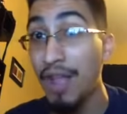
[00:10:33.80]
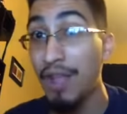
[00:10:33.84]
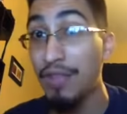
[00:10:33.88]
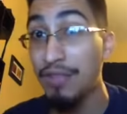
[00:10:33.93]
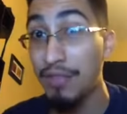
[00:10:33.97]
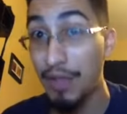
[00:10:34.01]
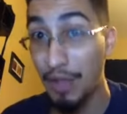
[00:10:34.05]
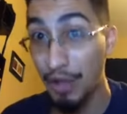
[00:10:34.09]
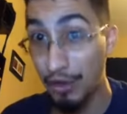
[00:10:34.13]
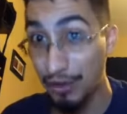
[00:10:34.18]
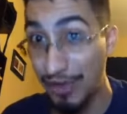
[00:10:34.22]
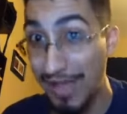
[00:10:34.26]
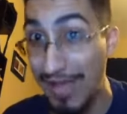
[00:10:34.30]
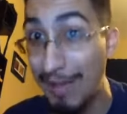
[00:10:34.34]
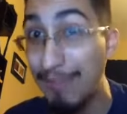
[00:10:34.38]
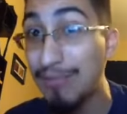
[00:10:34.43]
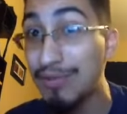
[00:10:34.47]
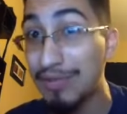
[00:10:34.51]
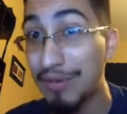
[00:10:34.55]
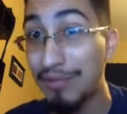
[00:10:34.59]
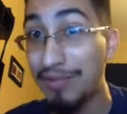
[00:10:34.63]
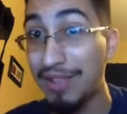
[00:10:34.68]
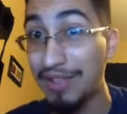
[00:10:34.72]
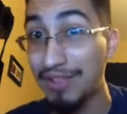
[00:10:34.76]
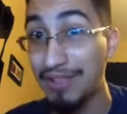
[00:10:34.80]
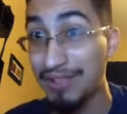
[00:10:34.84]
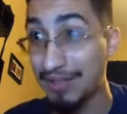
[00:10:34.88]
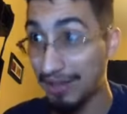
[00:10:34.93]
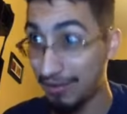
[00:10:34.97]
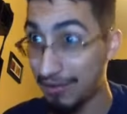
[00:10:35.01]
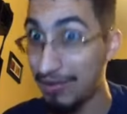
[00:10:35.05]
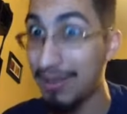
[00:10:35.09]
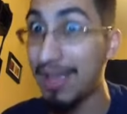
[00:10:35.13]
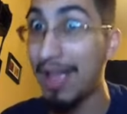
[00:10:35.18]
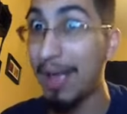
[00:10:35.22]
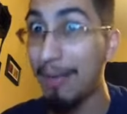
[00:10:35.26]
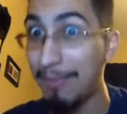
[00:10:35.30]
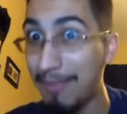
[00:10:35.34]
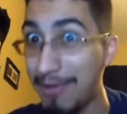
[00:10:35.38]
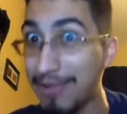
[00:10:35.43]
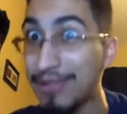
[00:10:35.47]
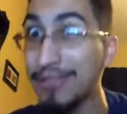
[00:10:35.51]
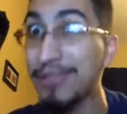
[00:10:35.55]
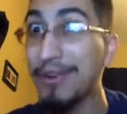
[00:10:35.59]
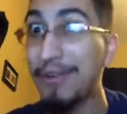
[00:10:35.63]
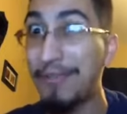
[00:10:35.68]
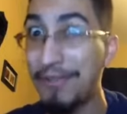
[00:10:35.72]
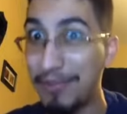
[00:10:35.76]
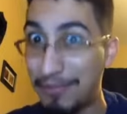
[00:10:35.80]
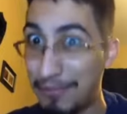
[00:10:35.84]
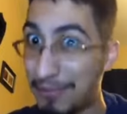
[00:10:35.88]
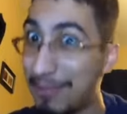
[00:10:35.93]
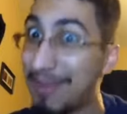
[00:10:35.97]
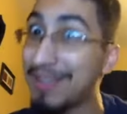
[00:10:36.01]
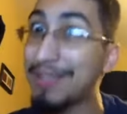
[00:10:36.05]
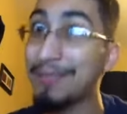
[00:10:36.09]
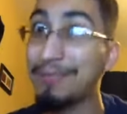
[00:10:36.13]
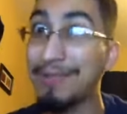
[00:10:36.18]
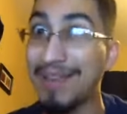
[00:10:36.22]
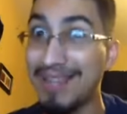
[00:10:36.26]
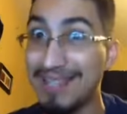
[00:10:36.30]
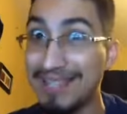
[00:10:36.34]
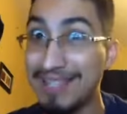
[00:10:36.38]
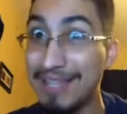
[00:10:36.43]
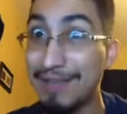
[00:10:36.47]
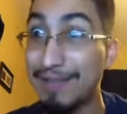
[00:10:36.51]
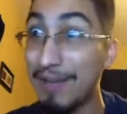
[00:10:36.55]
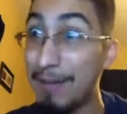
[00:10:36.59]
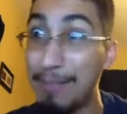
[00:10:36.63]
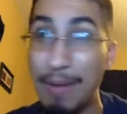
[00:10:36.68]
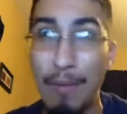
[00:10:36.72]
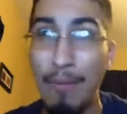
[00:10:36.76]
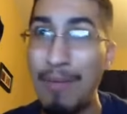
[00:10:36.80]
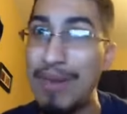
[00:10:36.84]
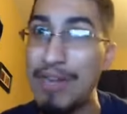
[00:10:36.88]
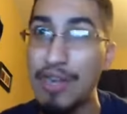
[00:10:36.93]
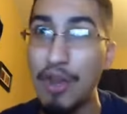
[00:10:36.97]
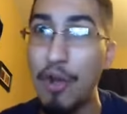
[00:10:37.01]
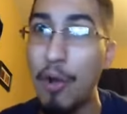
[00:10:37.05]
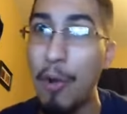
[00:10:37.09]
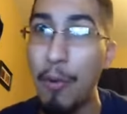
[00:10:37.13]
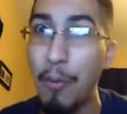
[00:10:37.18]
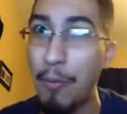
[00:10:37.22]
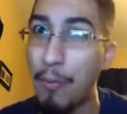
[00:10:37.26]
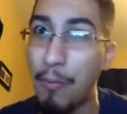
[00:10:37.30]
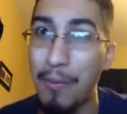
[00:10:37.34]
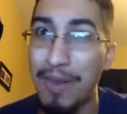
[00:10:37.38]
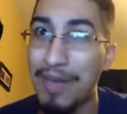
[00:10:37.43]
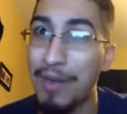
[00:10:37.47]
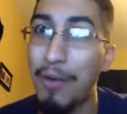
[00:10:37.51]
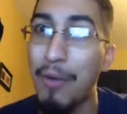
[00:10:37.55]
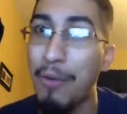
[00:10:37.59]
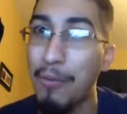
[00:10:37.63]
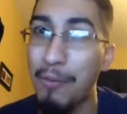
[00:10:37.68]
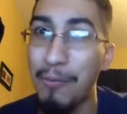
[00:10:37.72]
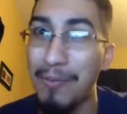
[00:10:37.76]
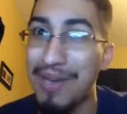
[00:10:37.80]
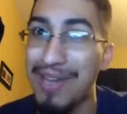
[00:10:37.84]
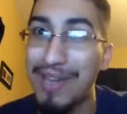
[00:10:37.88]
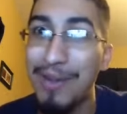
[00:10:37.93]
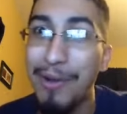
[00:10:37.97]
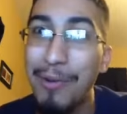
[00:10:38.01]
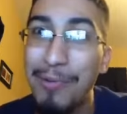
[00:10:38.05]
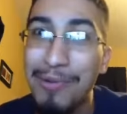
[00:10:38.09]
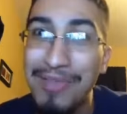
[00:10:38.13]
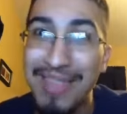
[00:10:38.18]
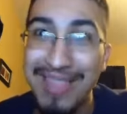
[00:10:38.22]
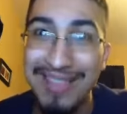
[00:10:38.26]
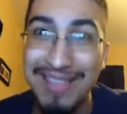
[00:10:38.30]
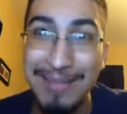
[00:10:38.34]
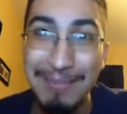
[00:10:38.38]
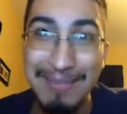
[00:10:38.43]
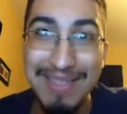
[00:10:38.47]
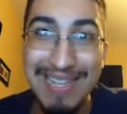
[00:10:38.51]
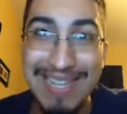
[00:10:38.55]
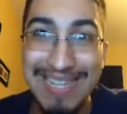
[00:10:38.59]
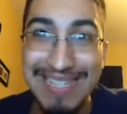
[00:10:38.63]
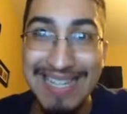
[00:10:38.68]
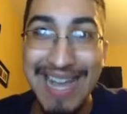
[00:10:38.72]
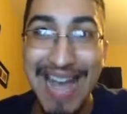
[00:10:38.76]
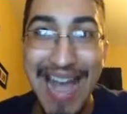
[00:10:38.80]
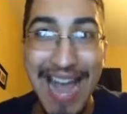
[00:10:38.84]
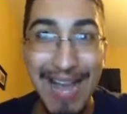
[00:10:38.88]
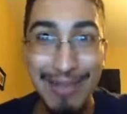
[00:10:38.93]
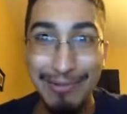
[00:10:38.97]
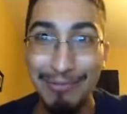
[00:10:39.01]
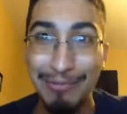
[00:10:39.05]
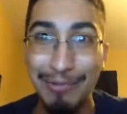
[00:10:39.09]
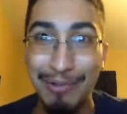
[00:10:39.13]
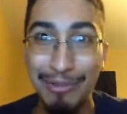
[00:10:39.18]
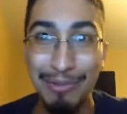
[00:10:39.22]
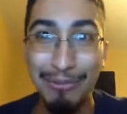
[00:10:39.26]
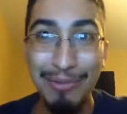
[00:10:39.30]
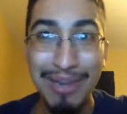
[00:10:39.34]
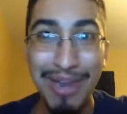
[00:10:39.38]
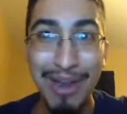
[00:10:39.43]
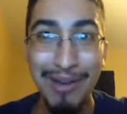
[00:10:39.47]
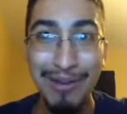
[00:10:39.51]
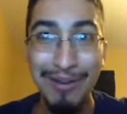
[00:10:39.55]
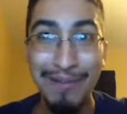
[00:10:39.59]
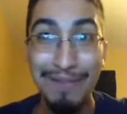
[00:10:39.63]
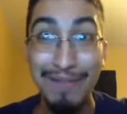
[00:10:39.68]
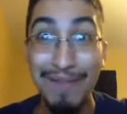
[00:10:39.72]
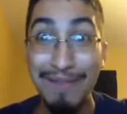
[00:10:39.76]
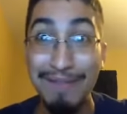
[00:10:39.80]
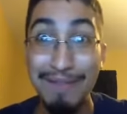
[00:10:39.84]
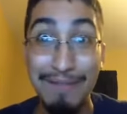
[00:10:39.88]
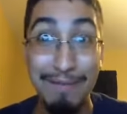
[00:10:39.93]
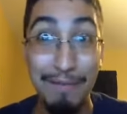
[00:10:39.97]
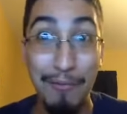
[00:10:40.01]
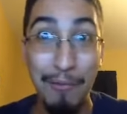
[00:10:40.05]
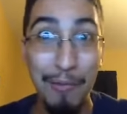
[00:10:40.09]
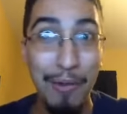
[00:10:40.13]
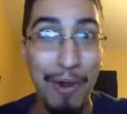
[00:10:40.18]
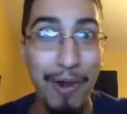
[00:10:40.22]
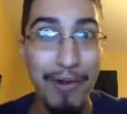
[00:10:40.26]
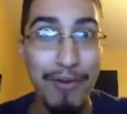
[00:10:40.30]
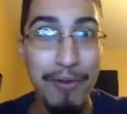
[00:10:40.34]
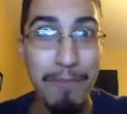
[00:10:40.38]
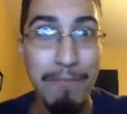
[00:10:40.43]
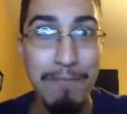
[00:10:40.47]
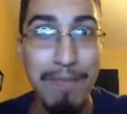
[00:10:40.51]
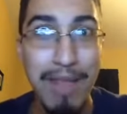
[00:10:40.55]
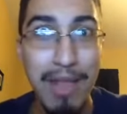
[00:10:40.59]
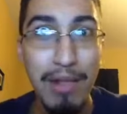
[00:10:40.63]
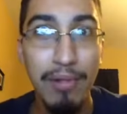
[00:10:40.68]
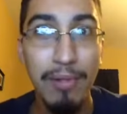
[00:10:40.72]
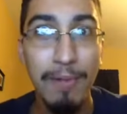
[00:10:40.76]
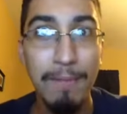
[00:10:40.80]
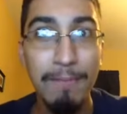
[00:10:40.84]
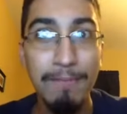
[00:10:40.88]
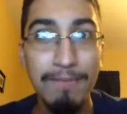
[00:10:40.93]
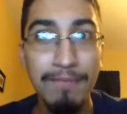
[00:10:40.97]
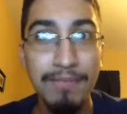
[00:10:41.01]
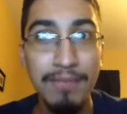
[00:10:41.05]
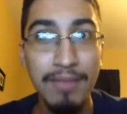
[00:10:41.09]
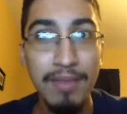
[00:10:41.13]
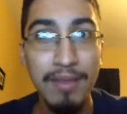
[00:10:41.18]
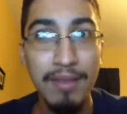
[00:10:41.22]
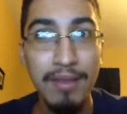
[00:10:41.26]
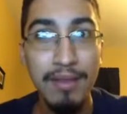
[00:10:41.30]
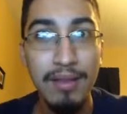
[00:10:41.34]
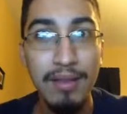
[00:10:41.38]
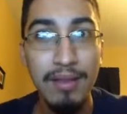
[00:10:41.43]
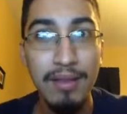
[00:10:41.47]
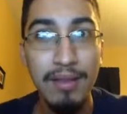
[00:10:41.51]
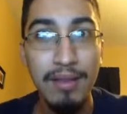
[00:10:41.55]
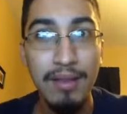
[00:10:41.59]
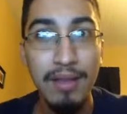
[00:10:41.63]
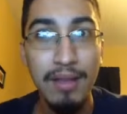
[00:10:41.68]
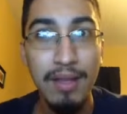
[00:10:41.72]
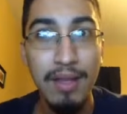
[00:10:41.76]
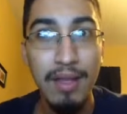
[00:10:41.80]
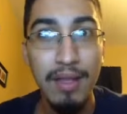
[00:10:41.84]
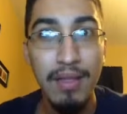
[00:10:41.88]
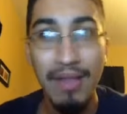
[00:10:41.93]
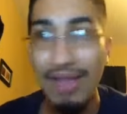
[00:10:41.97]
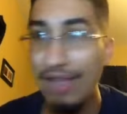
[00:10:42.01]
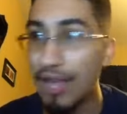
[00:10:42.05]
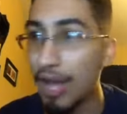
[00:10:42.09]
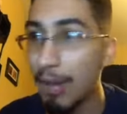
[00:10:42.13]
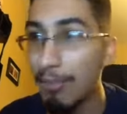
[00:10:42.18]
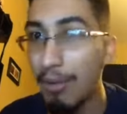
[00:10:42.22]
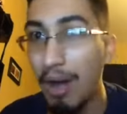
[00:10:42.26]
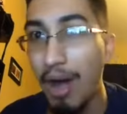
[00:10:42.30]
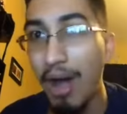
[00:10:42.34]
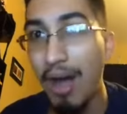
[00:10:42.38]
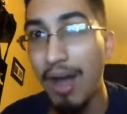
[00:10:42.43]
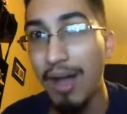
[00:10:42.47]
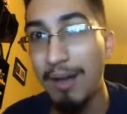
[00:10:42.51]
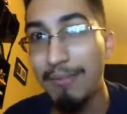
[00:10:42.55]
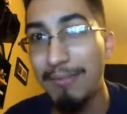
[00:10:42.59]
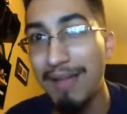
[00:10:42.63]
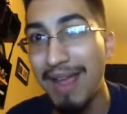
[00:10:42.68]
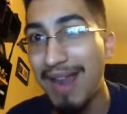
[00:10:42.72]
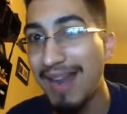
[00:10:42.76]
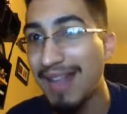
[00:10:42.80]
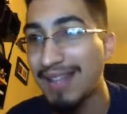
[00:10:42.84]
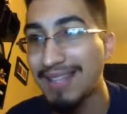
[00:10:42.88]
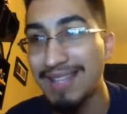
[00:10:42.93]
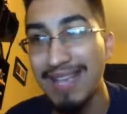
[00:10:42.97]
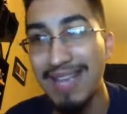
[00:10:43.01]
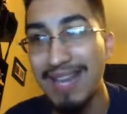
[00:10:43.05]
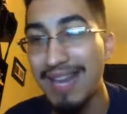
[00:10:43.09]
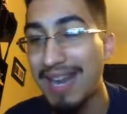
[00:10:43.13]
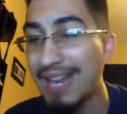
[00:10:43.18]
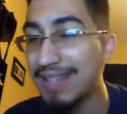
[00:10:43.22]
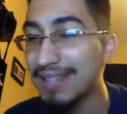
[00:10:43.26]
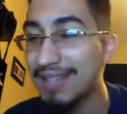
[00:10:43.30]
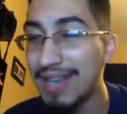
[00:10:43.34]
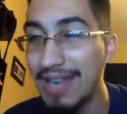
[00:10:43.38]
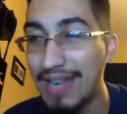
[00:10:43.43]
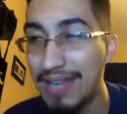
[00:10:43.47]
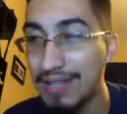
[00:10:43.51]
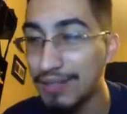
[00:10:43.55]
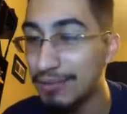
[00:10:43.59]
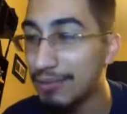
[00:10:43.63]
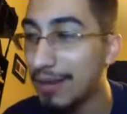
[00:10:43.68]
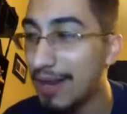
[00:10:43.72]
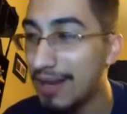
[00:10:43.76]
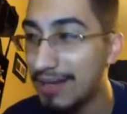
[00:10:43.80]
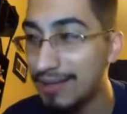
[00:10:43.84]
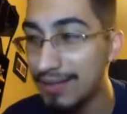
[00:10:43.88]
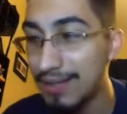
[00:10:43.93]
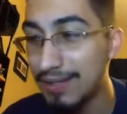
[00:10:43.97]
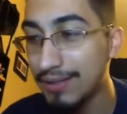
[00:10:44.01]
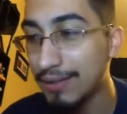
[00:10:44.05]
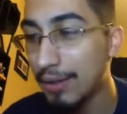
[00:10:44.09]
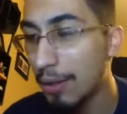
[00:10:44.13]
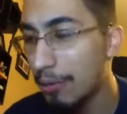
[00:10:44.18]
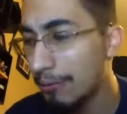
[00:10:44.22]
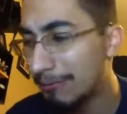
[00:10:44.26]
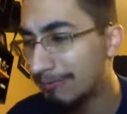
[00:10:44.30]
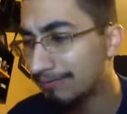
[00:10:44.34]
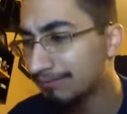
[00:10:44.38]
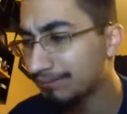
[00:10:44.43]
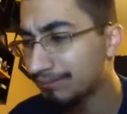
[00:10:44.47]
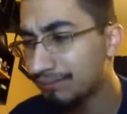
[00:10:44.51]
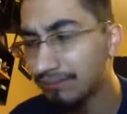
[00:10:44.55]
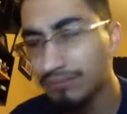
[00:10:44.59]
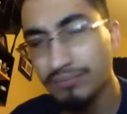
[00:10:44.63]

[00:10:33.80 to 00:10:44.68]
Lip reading: the claims and everything, she's like, oh yeah, I'm about to go over there. We're about to wreck stuff up. And we know that some of these guys were 350, 400 mil. Like, come on, man. It's crazy. So,